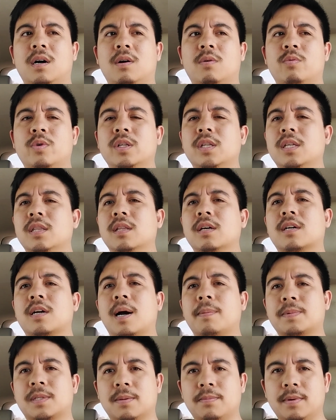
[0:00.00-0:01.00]
really look
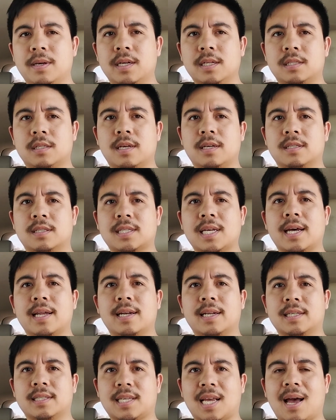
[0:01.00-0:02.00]
up to me to set an
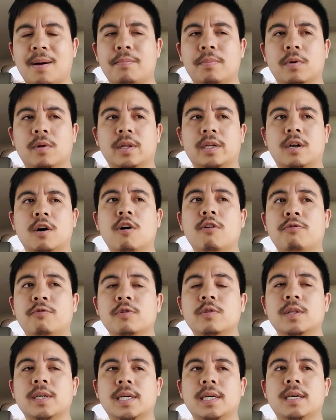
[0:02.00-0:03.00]
example, and
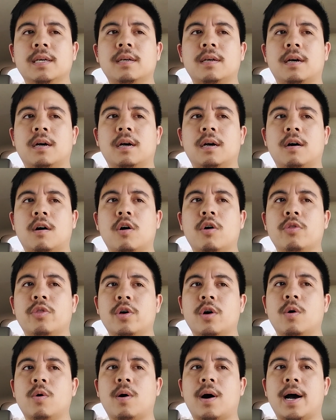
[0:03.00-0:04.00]
hopefully,
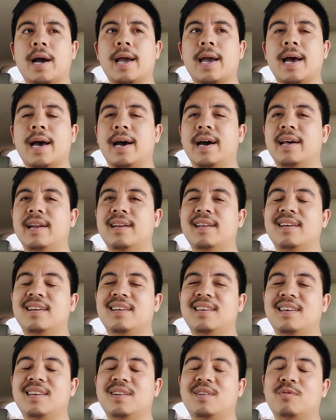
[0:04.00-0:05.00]
although I had
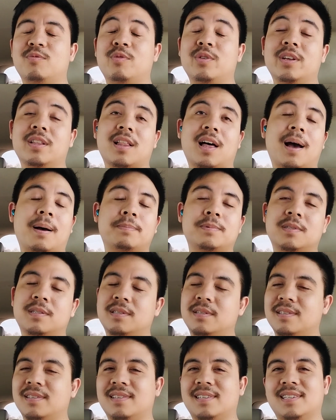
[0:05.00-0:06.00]

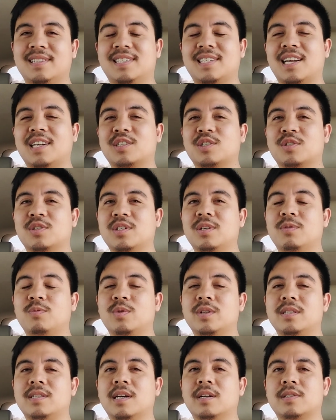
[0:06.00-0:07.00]
relapse essentially
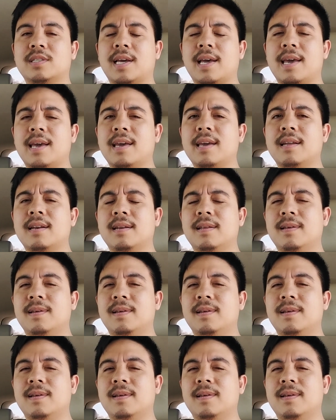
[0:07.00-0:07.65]
with Delta 8,